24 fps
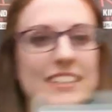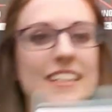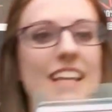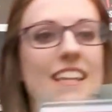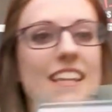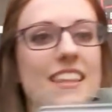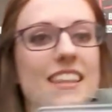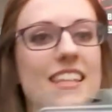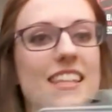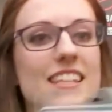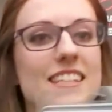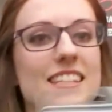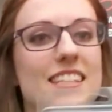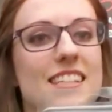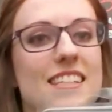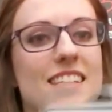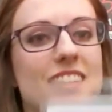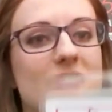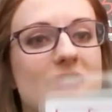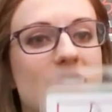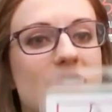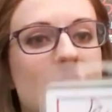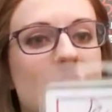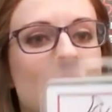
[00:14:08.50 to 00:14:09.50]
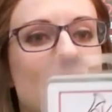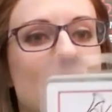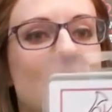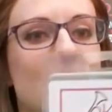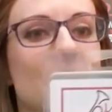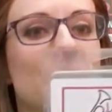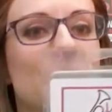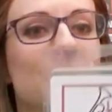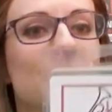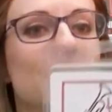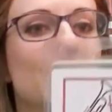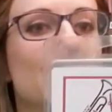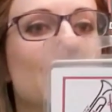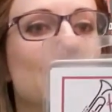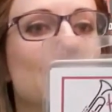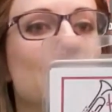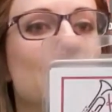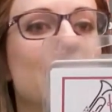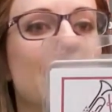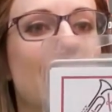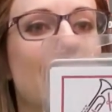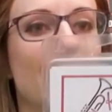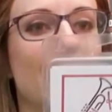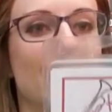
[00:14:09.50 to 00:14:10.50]
This is the
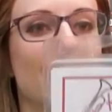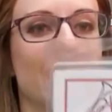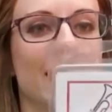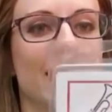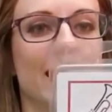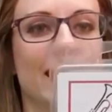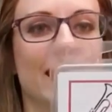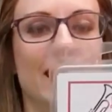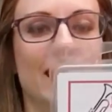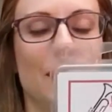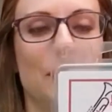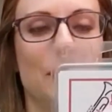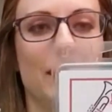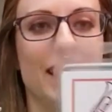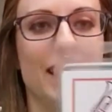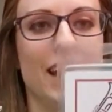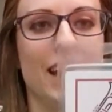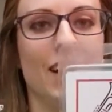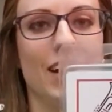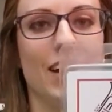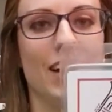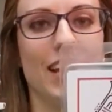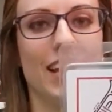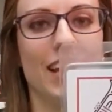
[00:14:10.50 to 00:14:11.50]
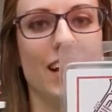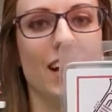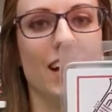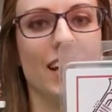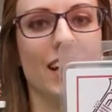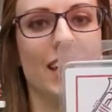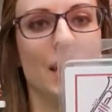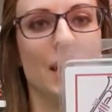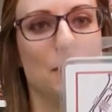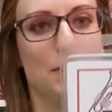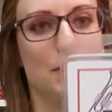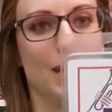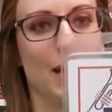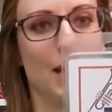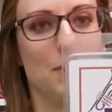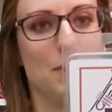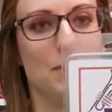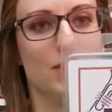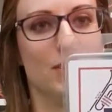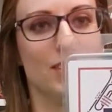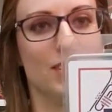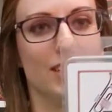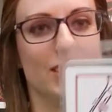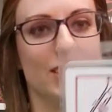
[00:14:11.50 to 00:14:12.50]
flute care kit that we carry here at KBI
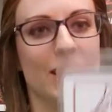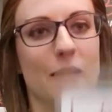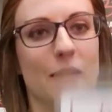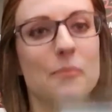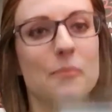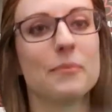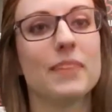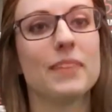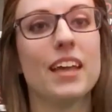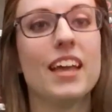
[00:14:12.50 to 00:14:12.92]
Music Shop.